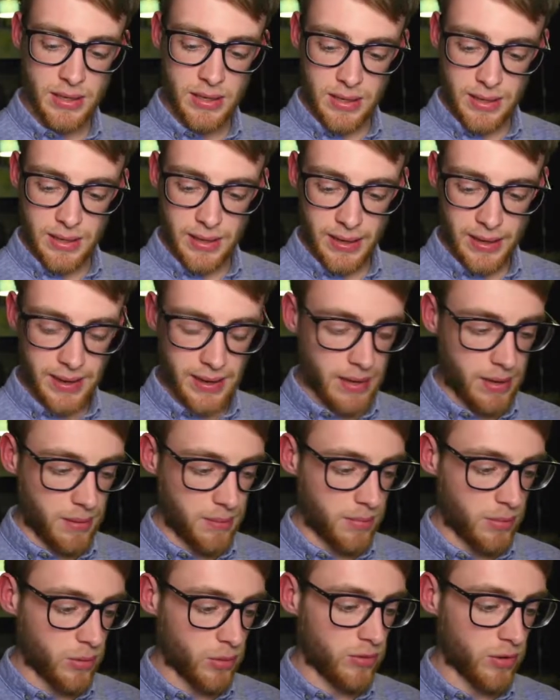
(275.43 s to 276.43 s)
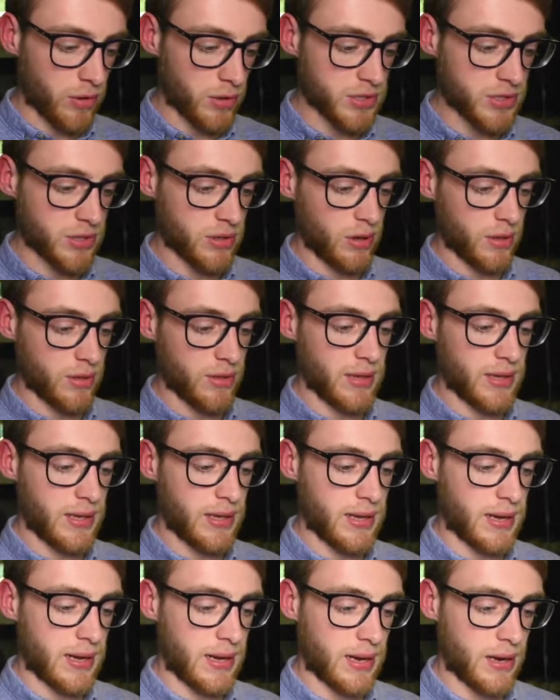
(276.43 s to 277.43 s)
um, we've also got
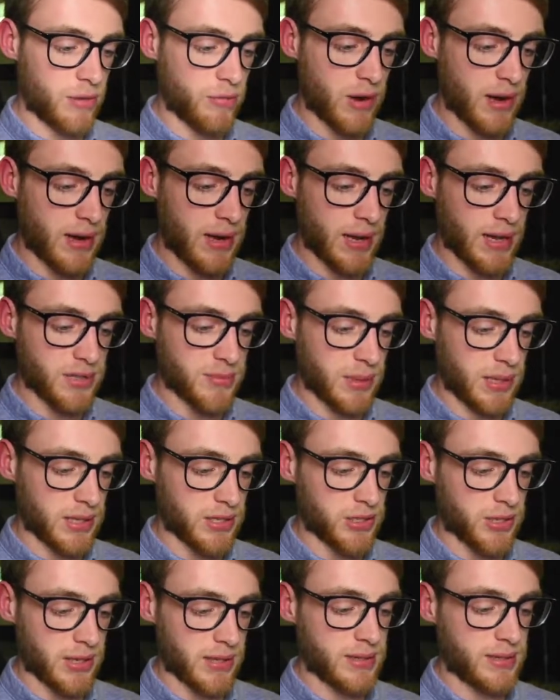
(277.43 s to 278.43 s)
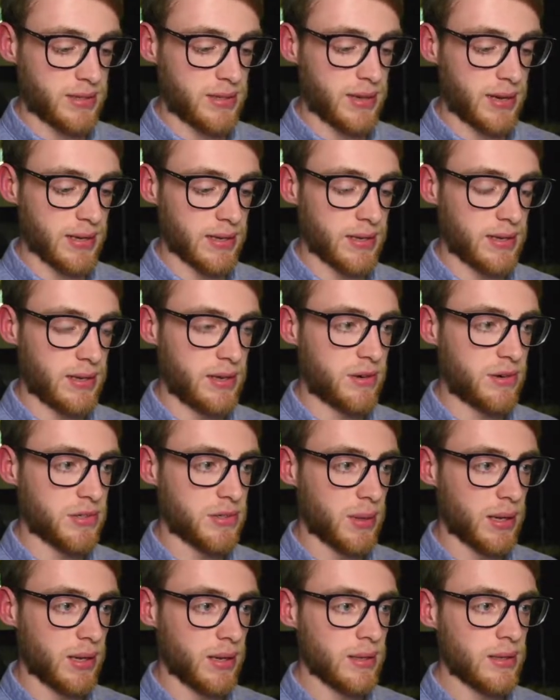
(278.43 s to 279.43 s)
the uh, red eyes black dragon deck here as
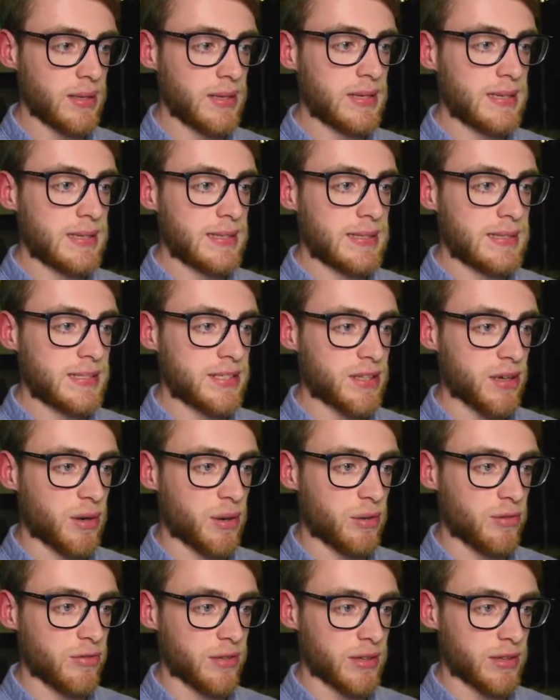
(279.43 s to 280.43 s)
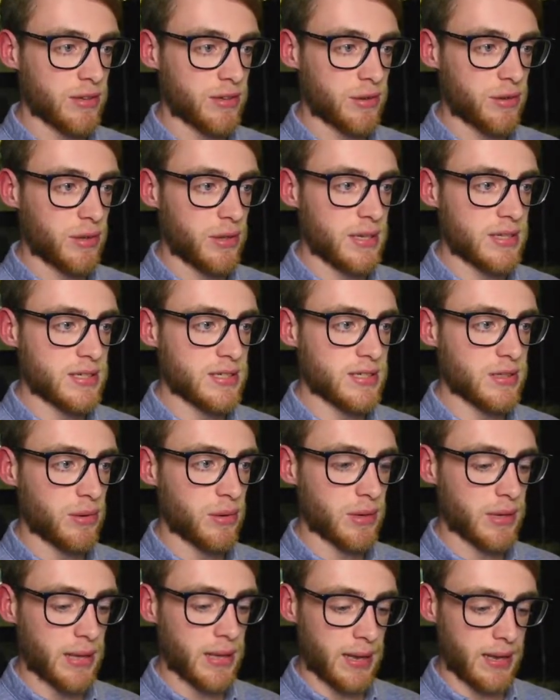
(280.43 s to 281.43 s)
well so we'll flick through this, see what we
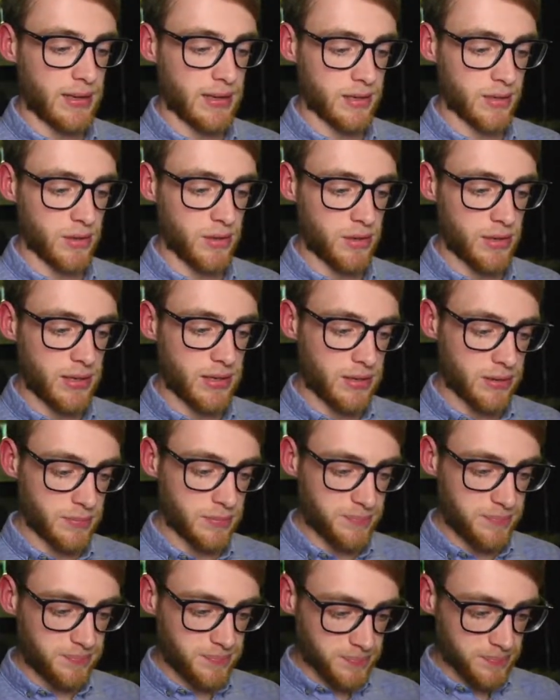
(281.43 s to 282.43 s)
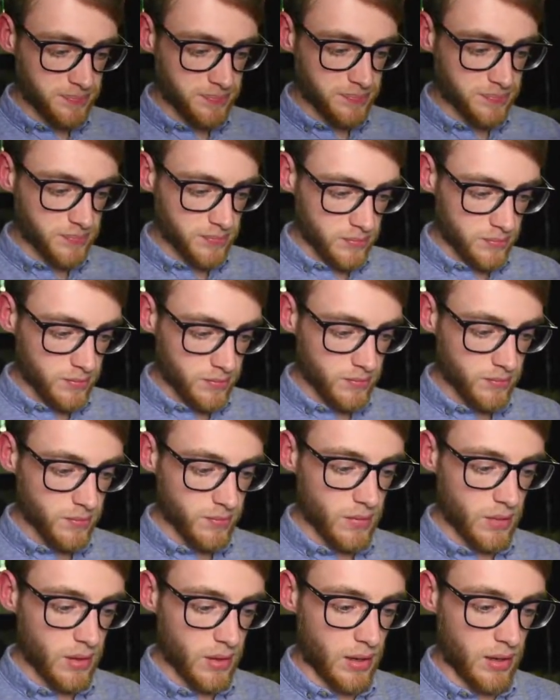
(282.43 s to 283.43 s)
get included.
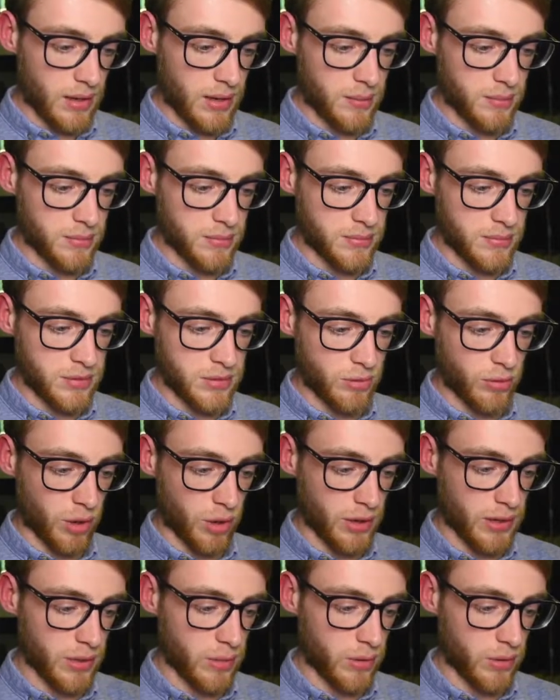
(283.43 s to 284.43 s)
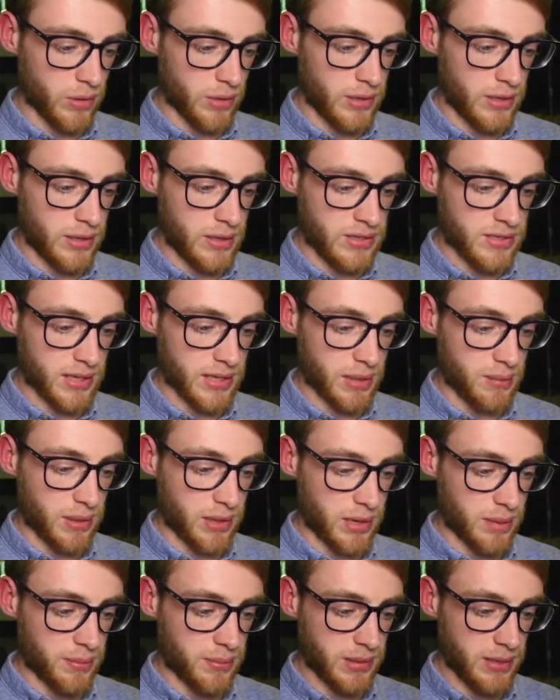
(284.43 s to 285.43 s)
Um, Rocket Warrior, Cyber
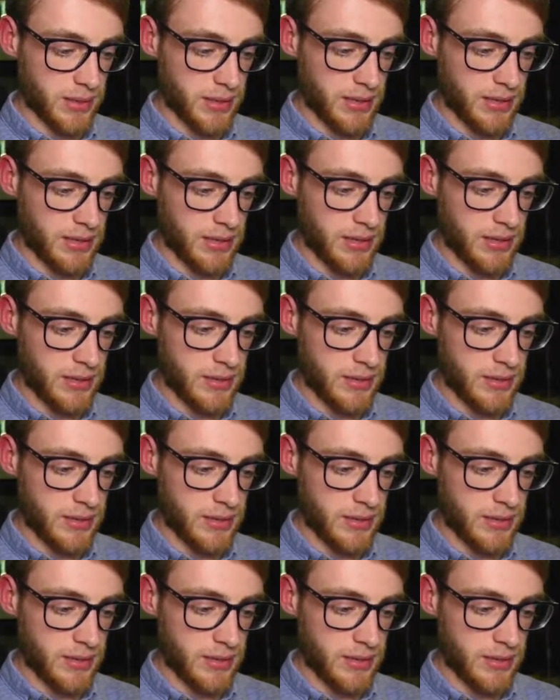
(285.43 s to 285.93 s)
Harpy Lady.